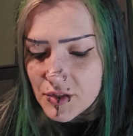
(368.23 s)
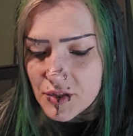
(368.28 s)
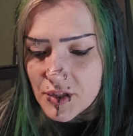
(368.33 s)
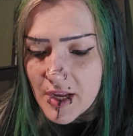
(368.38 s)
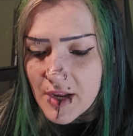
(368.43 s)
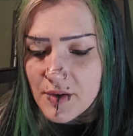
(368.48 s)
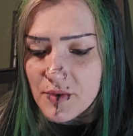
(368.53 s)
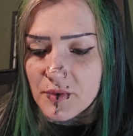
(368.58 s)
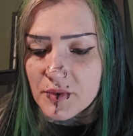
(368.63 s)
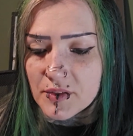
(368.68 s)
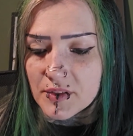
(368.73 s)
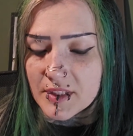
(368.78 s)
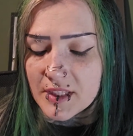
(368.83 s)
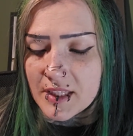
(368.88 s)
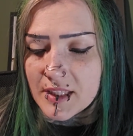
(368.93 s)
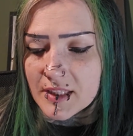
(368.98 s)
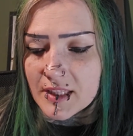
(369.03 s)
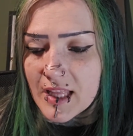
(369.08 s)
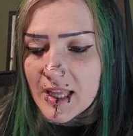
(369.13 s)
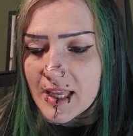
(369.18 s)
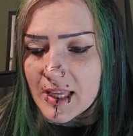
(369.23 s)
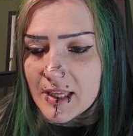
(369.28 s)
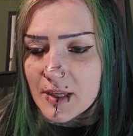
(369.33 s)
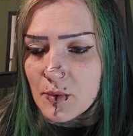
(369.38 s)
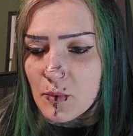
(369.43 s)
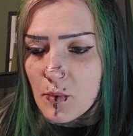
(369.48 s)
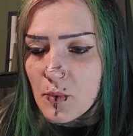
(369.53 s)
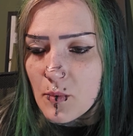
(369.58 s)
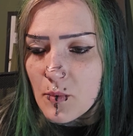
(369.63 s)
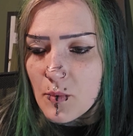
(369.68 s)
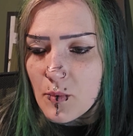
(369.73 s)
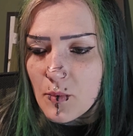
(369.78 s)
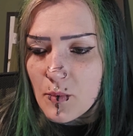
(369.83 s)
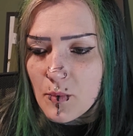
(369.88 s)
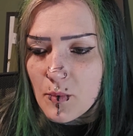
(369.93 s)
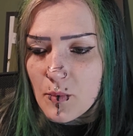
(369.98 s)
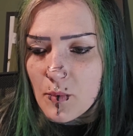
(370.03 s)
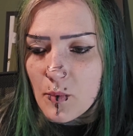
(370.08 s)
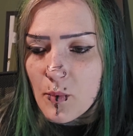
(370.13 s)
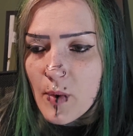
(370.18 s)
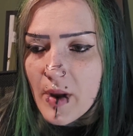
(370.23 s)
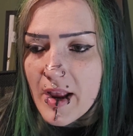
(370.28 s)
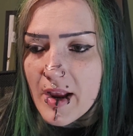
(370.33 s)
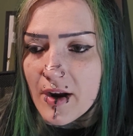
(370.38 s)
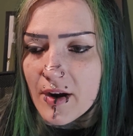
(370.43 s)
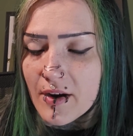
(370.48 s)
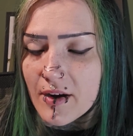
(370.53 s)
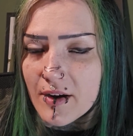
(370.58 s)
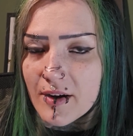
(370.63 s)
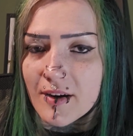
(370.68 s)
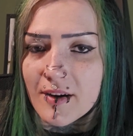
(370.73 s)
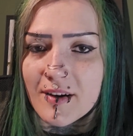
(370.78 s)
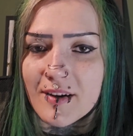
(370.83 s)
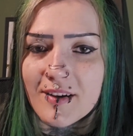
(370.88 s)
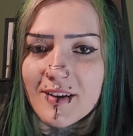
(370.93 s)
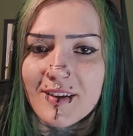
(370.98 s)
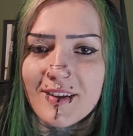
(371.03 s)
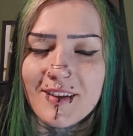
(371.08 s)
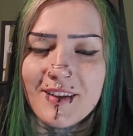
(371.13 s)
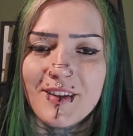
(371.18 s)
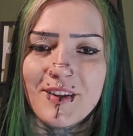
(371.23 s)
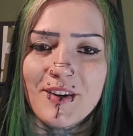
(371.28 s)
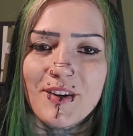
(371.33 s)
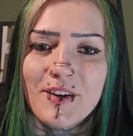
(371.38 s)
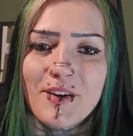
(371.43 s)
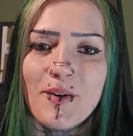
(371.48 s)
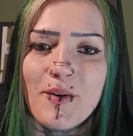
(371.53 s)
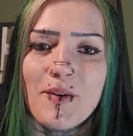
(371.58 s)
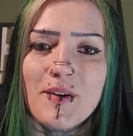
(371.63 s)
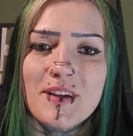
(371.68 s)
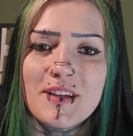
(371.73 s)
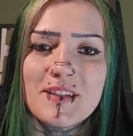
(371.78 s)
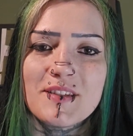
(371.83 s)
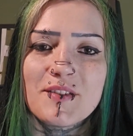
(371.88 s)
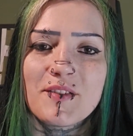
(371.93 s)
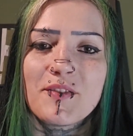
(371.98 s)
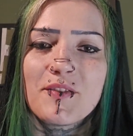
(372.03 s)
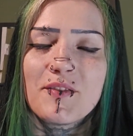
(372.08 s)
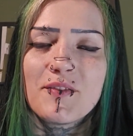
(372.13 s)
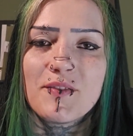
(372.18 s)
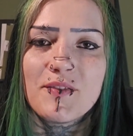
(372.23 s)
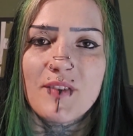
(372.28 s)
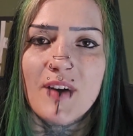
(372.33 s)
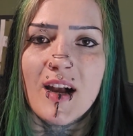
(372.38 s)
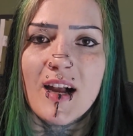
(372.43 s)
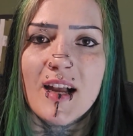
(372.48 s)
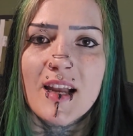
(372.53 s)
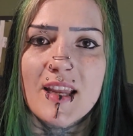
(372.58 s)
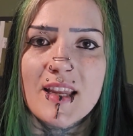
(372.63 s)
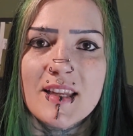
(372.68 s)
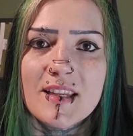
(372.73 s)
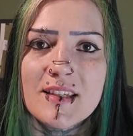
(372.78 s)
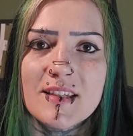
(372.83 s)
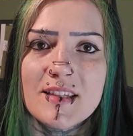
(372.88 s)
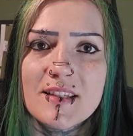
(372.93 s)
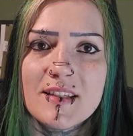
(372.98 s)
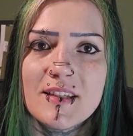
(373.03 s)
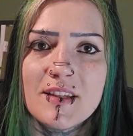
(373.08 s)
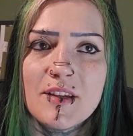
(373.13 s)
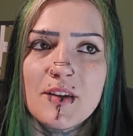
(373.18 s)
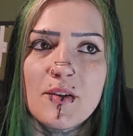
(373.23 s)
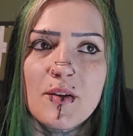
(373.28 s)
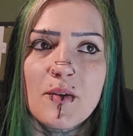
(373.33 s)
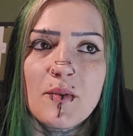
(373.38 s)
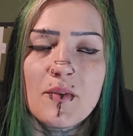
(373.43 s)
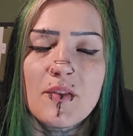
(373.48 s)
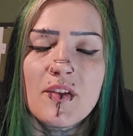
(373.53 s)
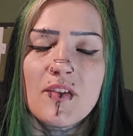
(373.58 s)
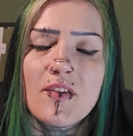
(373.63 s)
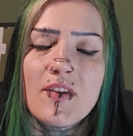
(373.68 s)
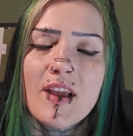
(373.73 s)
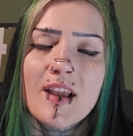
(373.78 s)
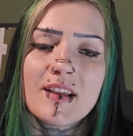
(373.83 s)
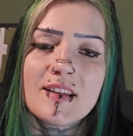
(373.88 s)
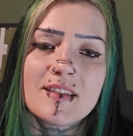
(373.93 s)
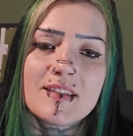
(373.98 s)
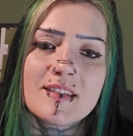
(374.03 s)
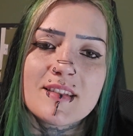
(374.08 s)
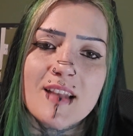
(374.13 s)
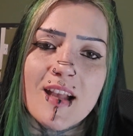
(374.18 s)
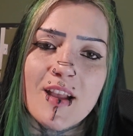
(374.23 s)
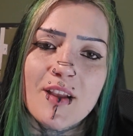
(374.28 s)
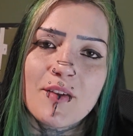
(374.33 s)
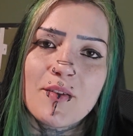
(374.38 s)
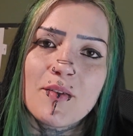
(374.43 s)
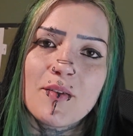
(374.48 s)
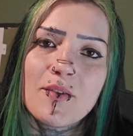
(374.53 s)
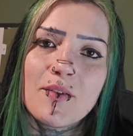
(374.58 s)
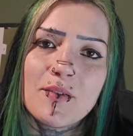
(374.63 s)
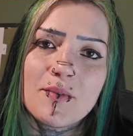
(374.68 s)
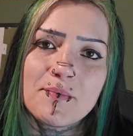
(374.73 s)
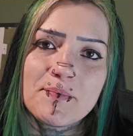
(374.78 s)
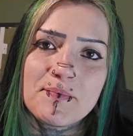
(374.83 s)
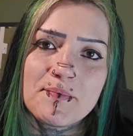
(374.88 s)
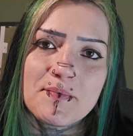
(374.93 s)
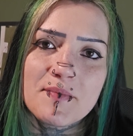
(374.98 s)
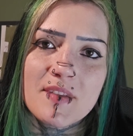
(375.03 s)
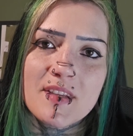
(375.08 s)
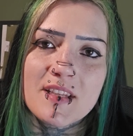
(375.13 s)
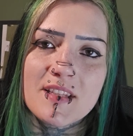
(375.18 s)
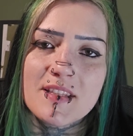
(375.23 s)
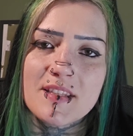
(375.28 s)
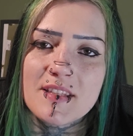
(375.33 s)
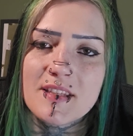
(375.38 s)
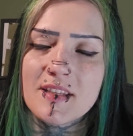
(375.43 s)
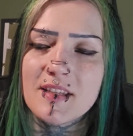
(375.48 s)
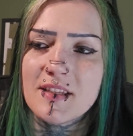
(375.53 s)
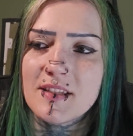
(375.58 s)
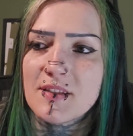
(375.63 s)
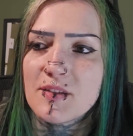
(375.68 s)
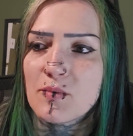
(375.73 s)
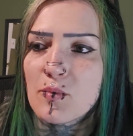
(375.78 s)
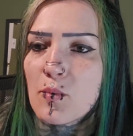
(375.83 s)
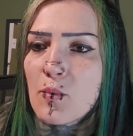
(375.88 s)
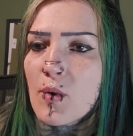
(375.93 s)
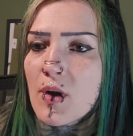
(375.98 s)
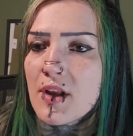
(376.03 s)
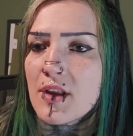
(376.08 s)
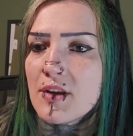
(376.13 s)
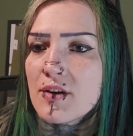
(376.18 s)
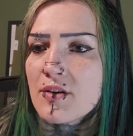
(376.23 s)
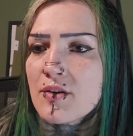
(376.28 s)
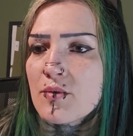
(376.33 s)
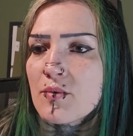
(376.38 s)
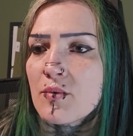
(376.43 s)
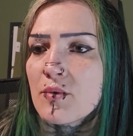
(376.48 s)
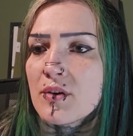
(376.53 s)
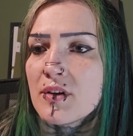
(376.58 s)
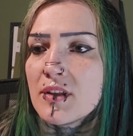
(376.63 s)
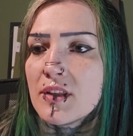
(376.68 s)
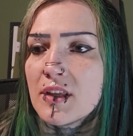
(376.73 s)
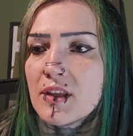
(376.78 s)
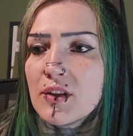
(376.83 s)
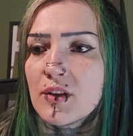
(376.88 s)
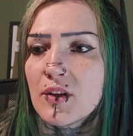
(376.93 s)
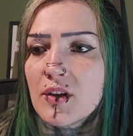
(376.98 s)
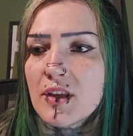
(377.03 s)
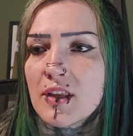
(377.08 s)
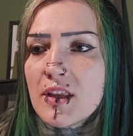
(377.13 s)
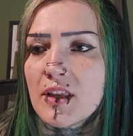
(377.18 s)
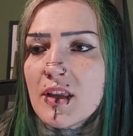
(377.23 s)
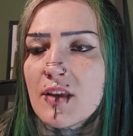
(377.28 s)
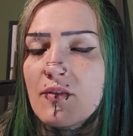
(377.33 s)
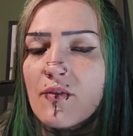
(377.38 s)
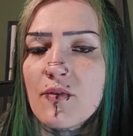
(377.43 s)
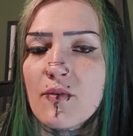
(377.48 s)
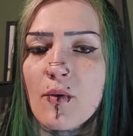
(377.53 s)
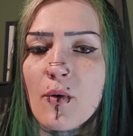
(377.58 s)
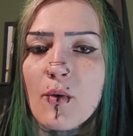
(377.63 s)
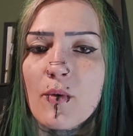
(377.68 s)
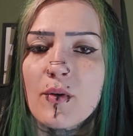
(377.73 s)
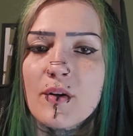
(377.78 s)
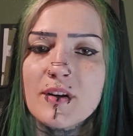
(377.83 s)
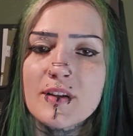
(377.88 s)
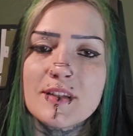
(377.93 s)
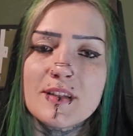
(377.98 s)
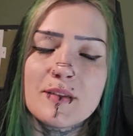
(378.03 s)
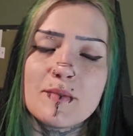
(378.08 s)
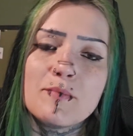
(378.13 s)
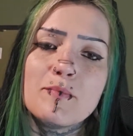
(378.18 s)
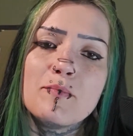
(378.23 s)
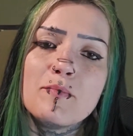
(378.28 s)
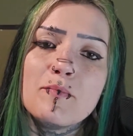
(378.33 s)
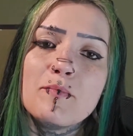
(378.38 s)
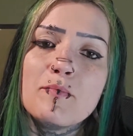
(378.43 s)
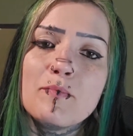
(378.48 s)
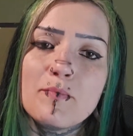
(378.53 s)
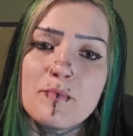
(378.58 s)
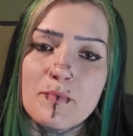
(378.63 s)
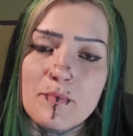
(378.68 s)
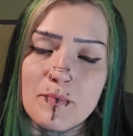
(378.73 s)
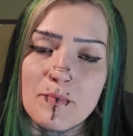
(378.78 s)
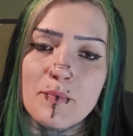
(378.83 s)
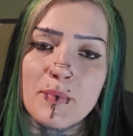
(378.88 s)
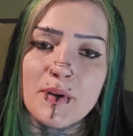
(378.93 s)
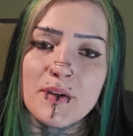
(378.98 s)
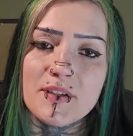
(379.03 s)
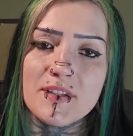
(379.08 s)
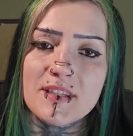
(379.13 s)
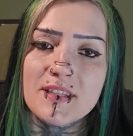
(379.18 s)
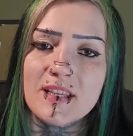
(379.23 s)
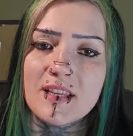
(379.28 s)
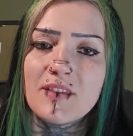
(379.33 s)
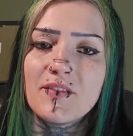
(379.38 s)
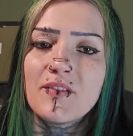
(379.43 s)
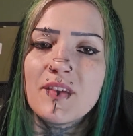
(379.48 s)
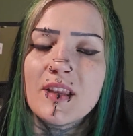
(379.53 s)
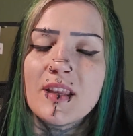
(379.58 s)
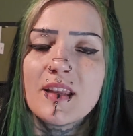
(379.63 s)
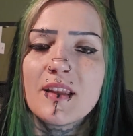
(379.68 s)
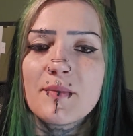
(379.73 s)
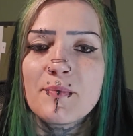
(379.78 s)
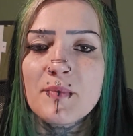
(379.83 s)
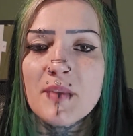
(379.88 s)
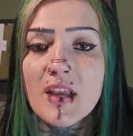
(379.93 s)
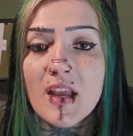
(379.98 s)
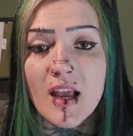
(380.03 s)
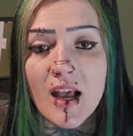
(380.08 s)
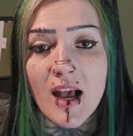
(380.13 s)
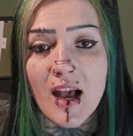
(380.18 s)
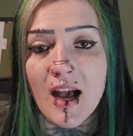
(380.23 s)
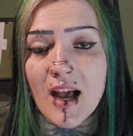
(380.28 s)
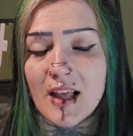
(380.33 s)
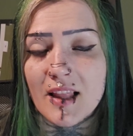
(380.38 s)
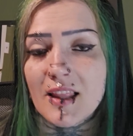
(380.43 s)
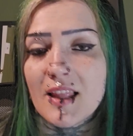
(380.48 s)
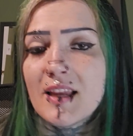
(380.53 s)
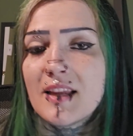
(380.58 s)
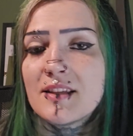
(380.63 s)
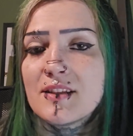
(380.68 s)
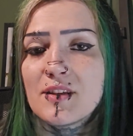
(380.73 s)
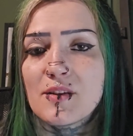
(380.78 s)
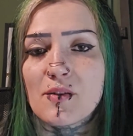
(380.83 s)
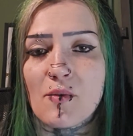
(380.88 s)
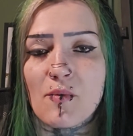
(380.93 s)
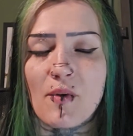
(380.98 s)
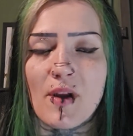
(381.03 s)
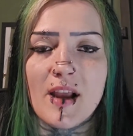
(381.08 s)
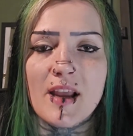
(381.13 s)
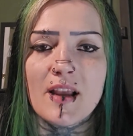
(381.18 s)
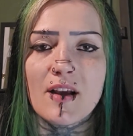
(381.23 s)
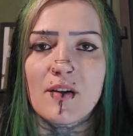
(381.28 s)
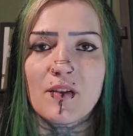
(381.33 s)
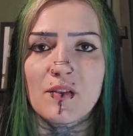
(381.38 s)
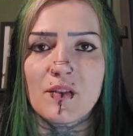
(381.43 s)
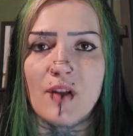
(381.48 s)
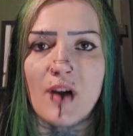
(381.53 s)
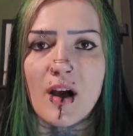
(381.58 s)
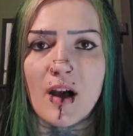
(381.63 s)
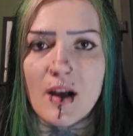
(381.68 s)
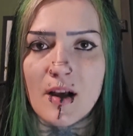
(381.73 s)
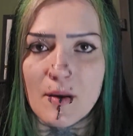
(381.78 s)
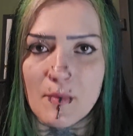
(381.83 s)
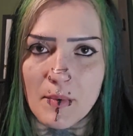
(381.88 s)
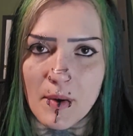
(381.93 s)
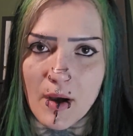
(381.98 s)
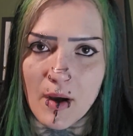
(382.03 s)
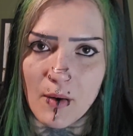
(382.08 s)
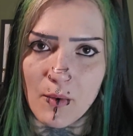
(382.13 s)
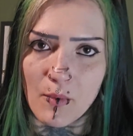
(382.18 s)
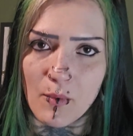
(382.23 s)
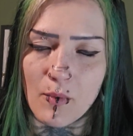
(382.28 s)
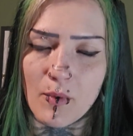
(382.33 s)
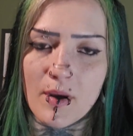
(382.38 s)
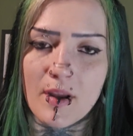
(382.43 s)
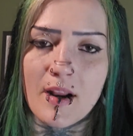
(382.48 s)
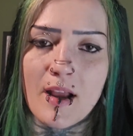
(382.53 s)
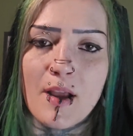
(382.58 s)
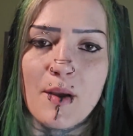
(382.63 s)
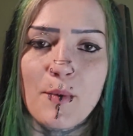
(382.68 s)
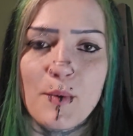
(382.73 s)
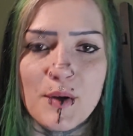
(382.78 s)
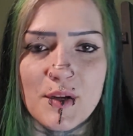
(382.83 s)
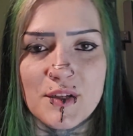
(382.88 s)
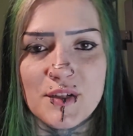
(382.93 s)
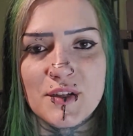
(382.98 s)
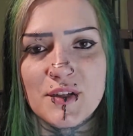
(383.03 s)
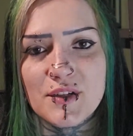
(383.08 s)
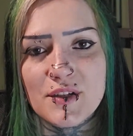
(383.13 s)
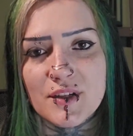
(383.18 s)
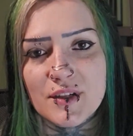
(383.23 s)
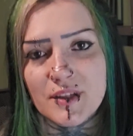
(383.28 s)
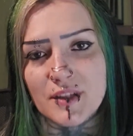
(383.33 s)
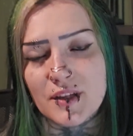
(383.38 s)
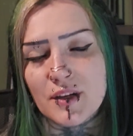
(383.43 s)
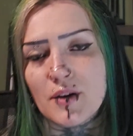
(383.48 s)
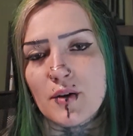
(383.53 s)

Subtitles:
generally like where you're going to find, the next cycle. It's what you're really looking forward to perceiving. I like to write a lot about what I wish,